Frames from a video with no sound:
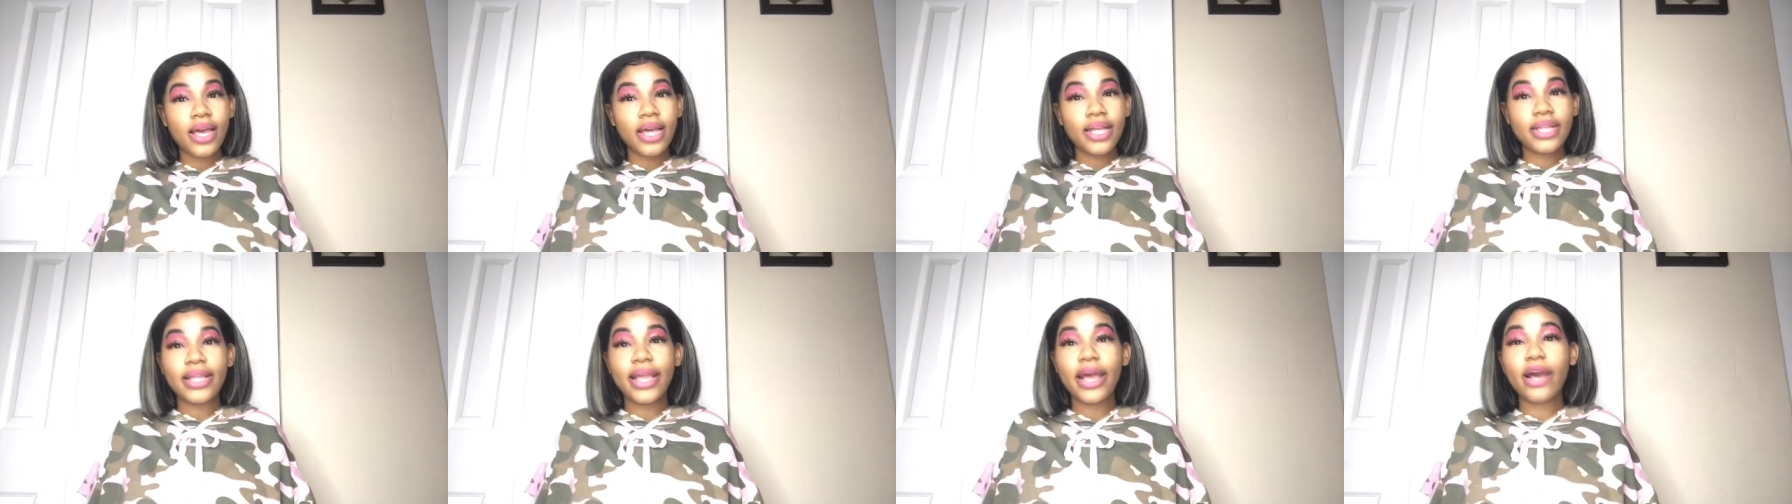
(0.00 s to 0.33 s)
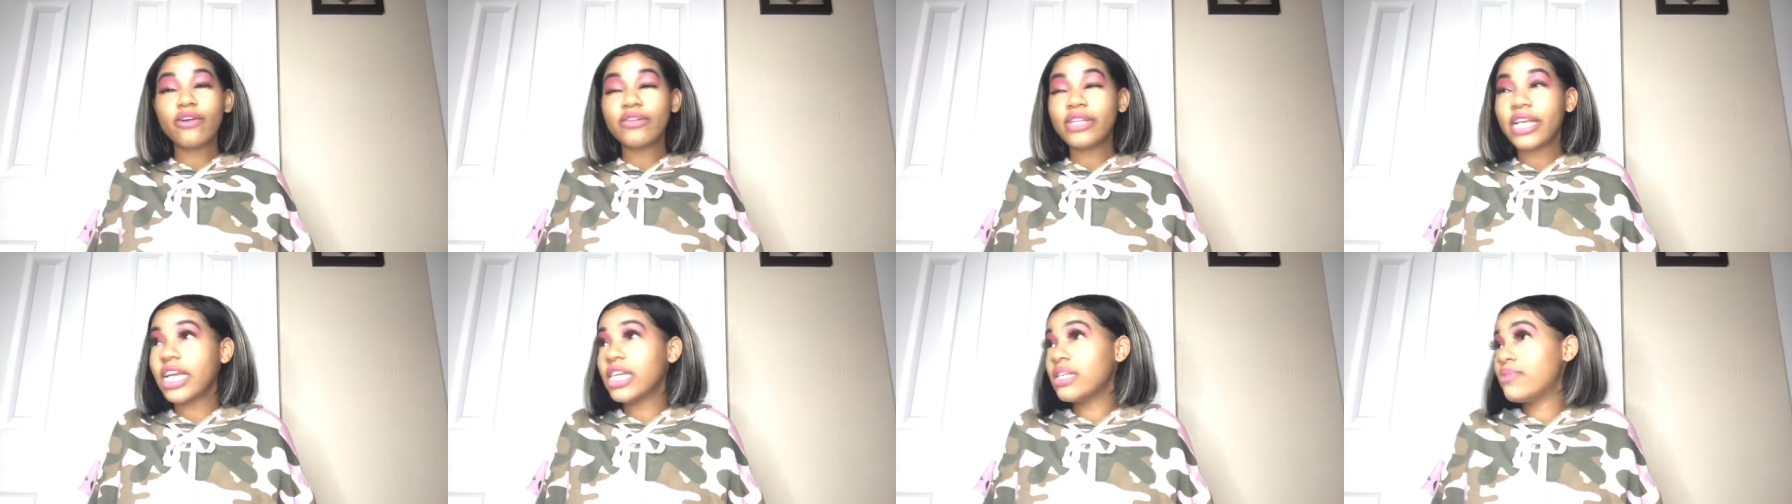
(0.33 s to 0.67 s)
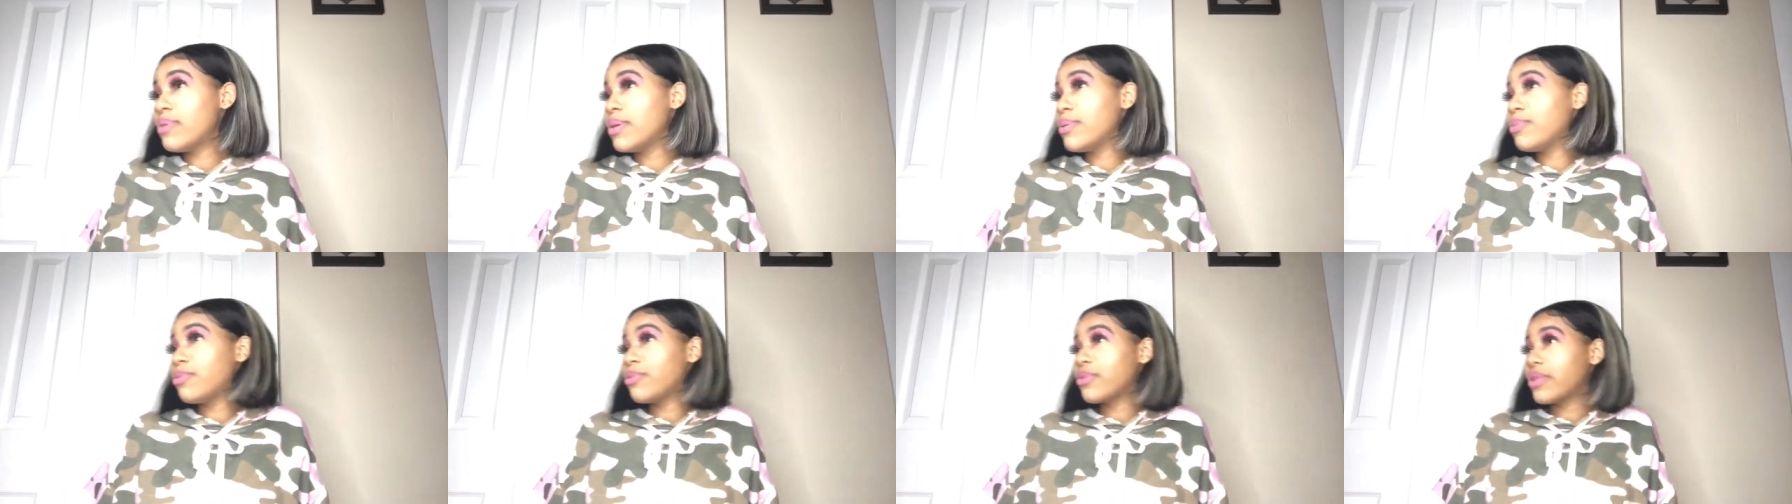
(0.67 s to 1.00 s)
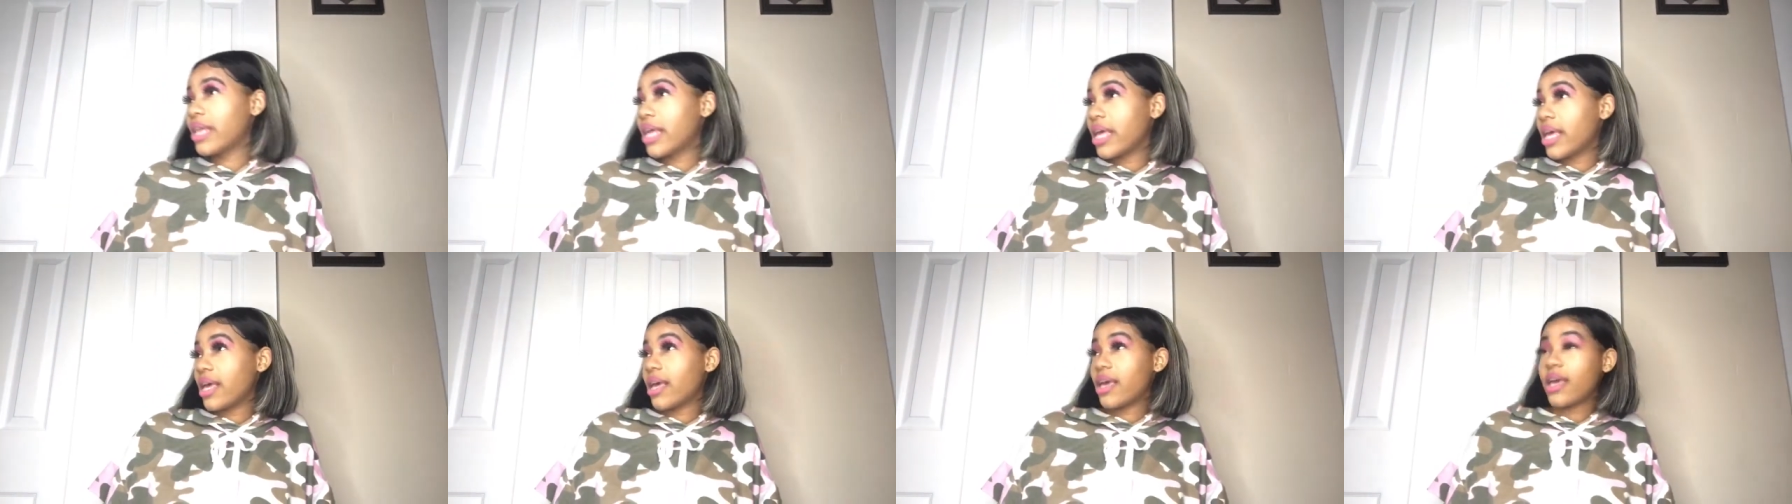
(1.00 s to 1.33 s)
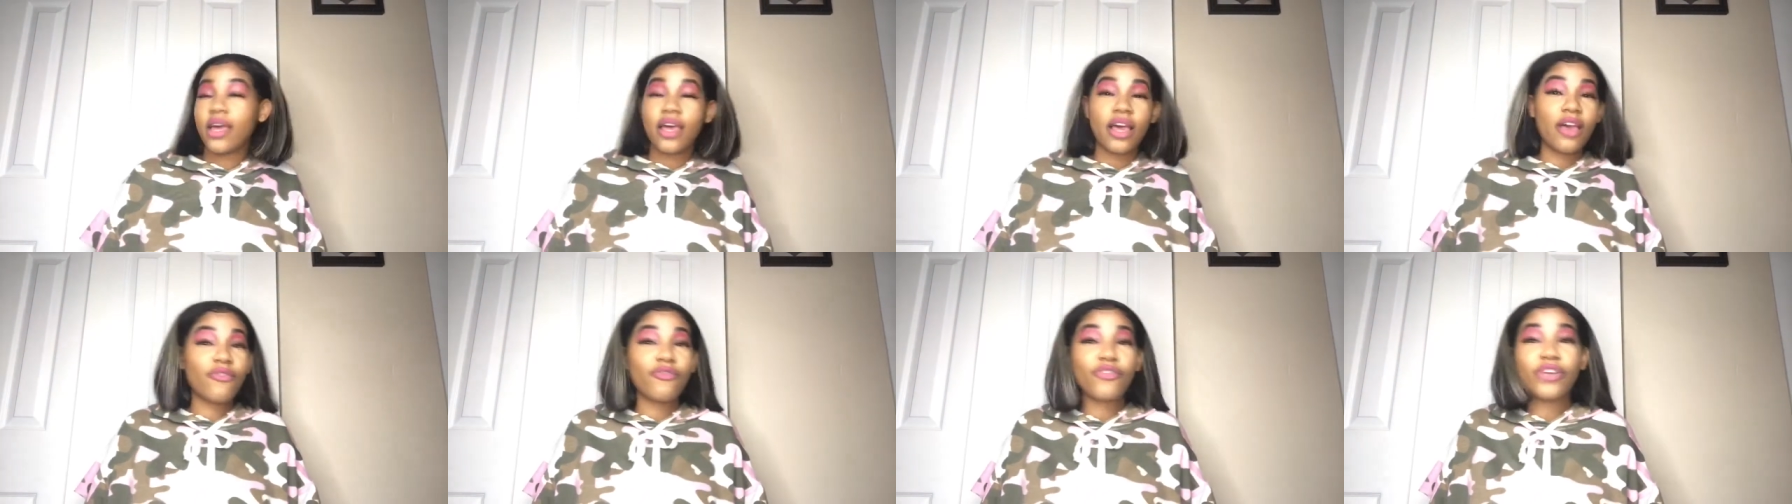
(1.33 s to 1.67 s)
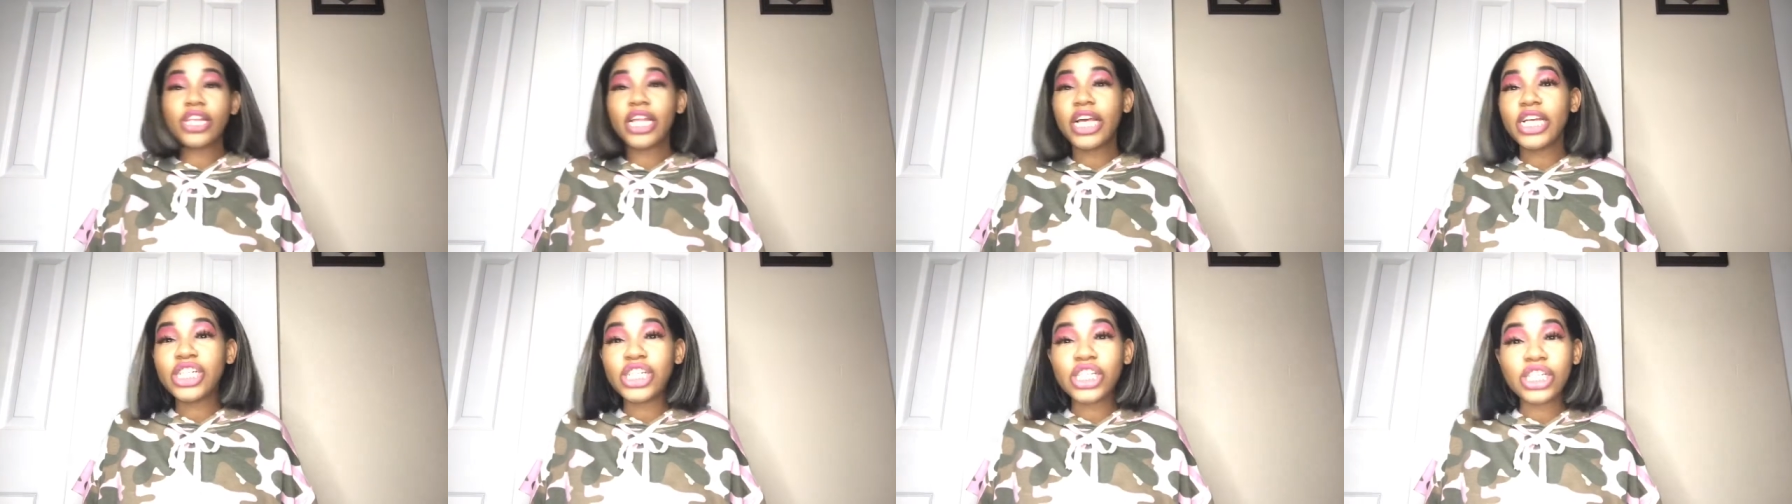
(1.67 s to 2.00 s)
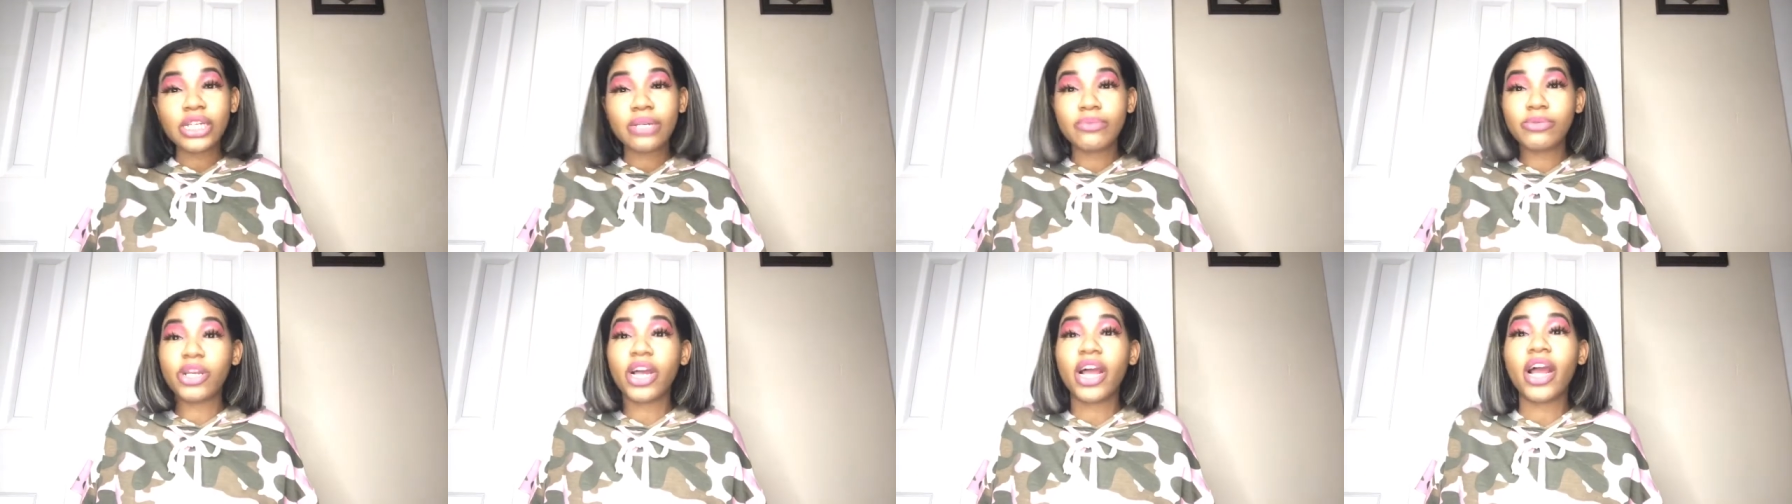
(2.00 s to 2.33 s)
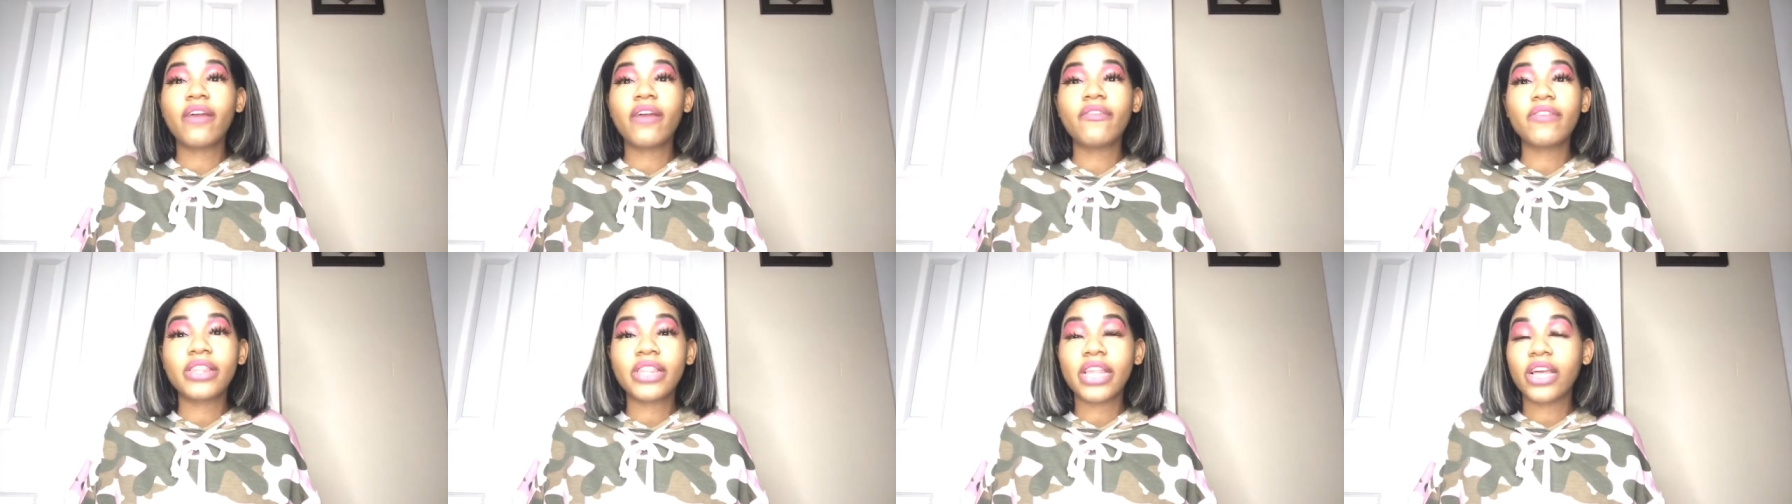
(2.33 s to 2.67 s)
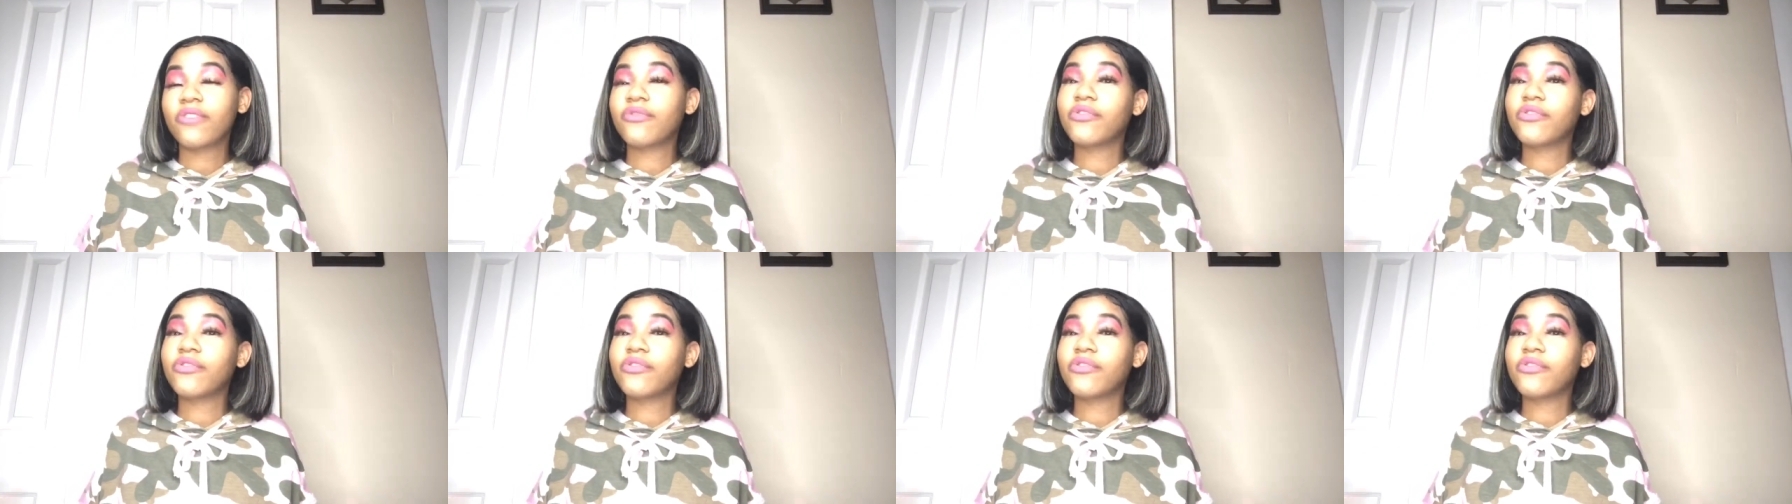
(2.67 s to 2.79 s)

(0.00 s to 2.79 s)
nowadays people think relationships are everything.